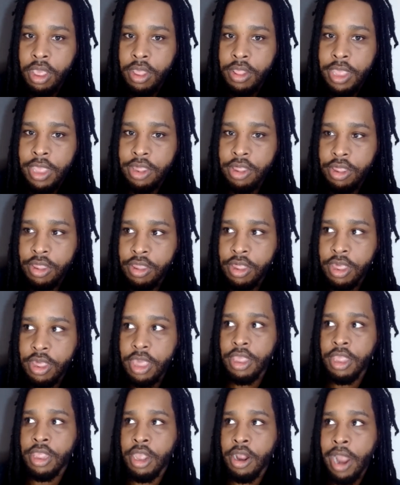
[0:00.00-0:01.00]
They just see
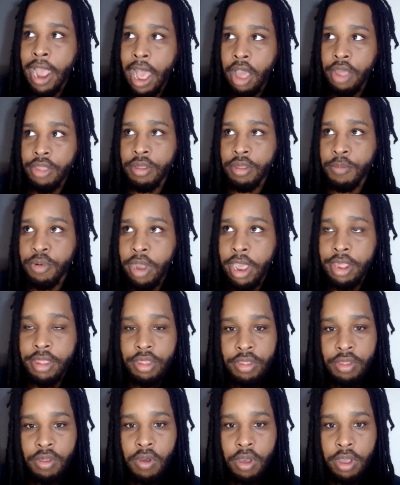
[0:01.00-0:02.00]
that their housing price
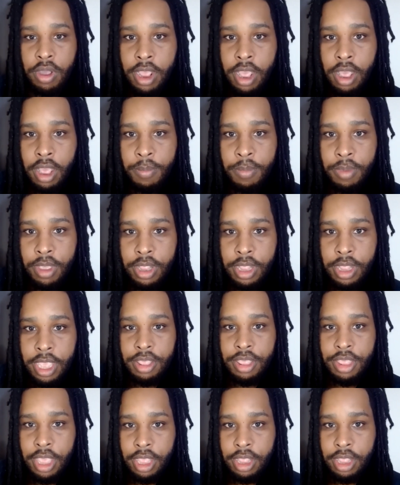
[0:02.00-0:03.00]
has gone up and they
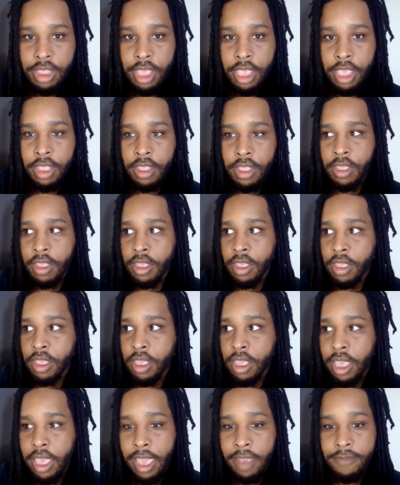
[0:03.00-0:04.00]
think that
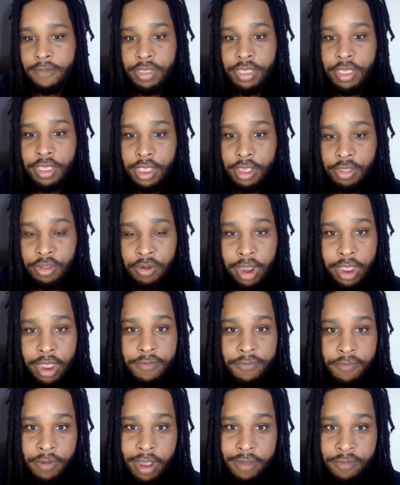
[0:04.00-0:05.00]
everything is
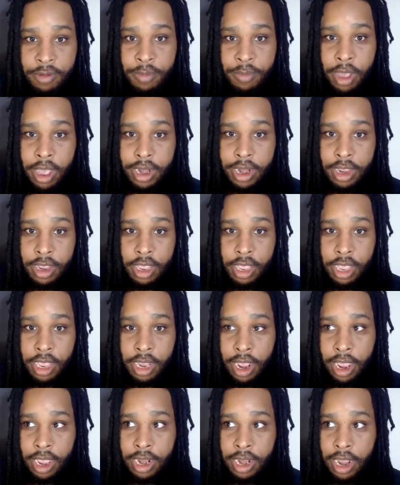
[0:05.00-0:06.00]
great for everybody.
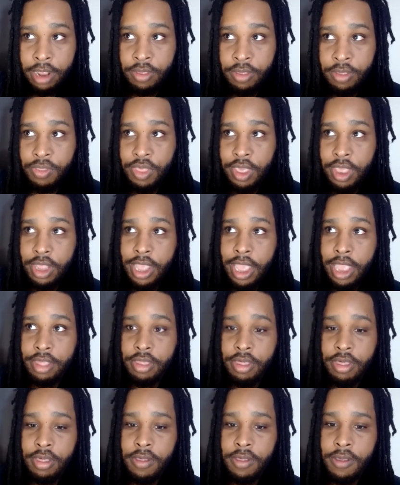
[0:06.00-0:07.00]
And I and I do think
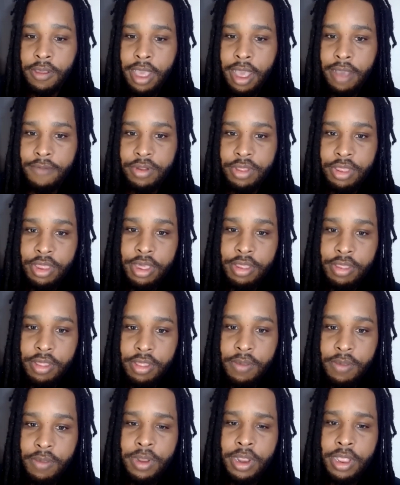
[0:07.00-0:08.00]
that's a, a
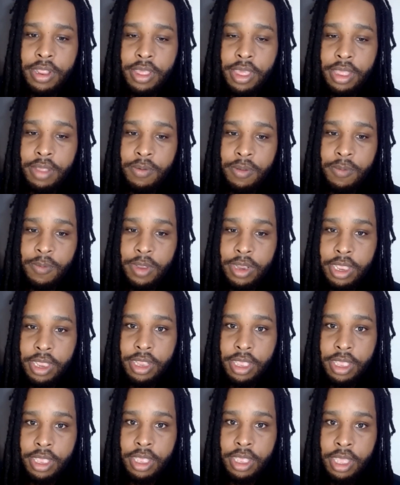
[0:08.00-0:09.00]
conversation that we need to we
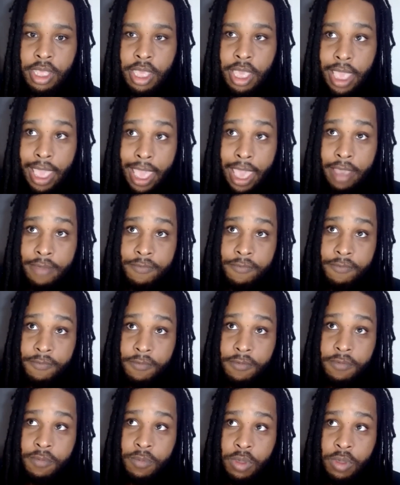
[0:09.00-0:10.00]
need to have
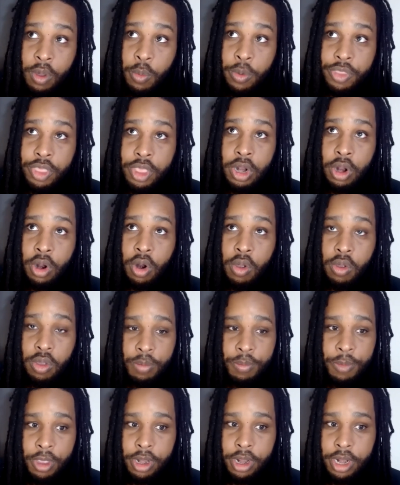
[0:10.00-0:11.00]
you know within our own
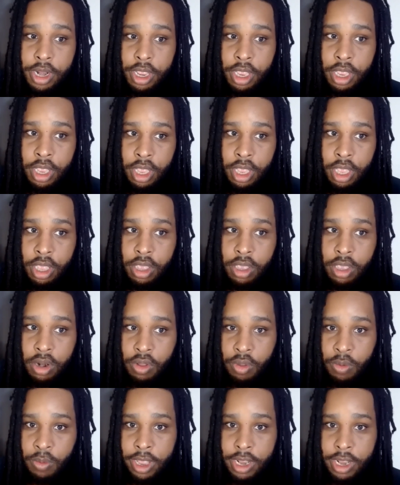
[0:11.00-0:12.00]
community. You know
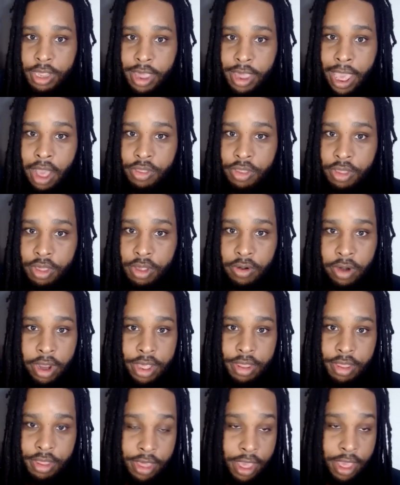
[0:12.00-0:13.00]
the way this housing
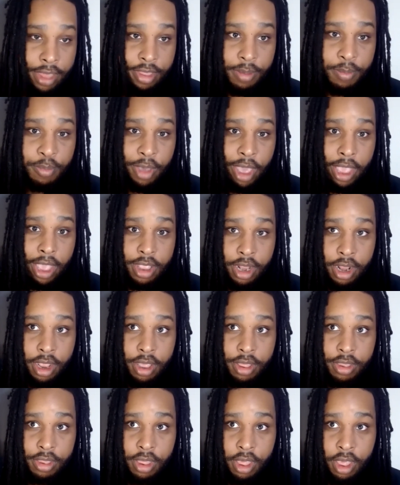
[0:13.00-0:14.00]
crisis has impacted
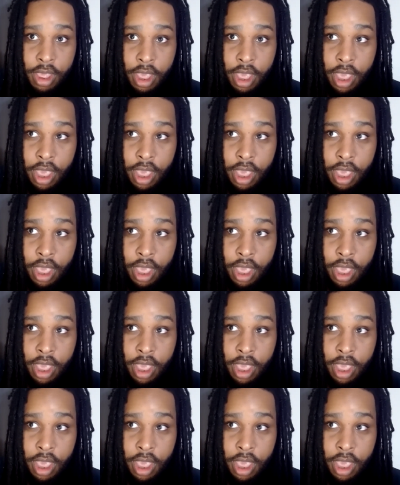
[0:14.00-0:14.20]
us.